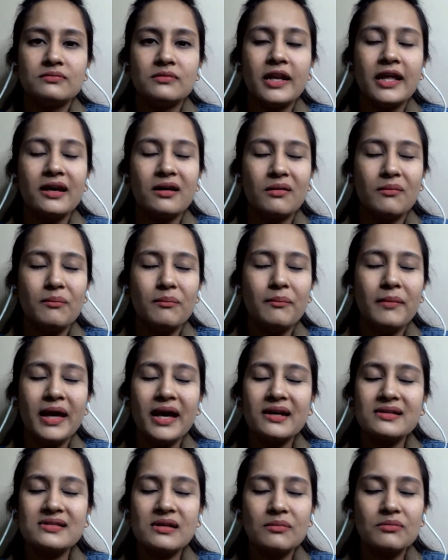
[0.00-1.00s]
like
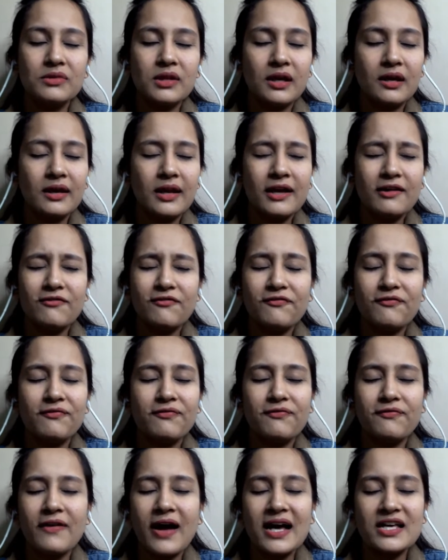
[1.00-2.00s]
make something like
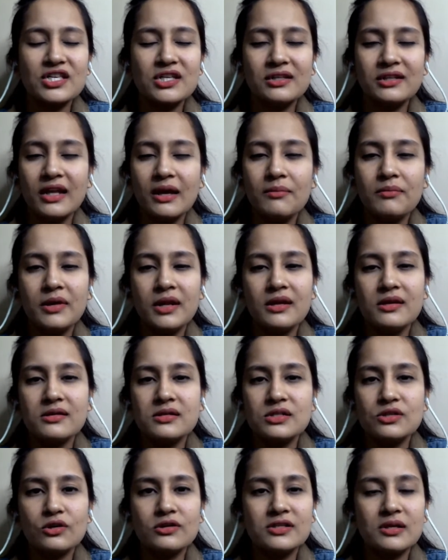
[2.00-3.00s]
fashion
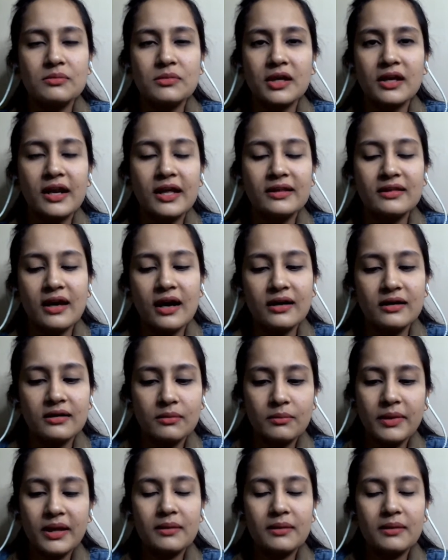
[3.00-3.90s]
MNIST or something like that.